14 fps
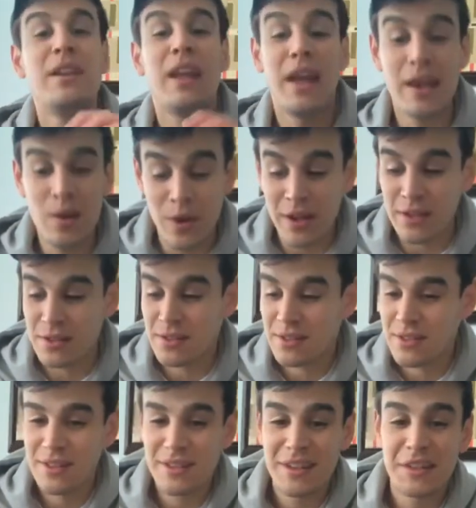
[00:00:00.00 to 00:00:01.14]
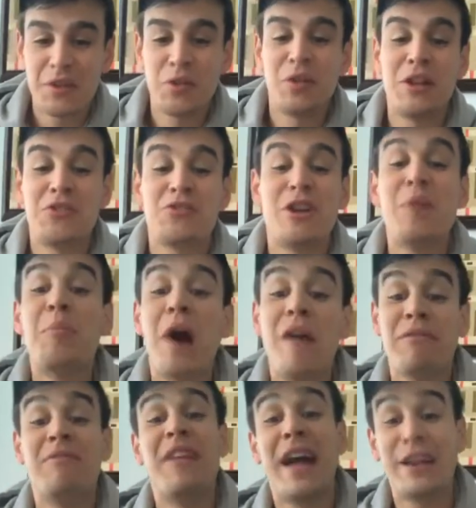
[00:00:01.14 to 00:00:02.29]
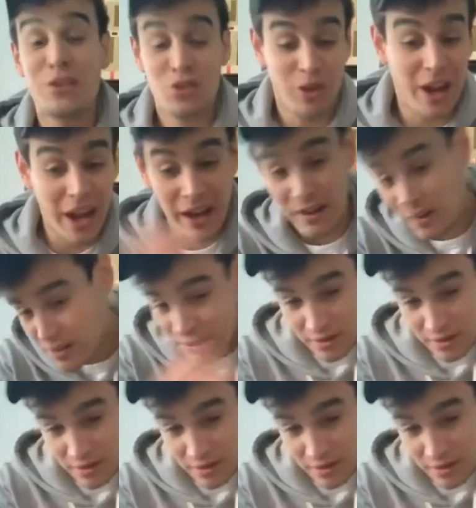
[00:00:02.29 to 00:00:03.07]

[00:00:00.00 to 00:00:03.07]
Anyways, let's jump off of that train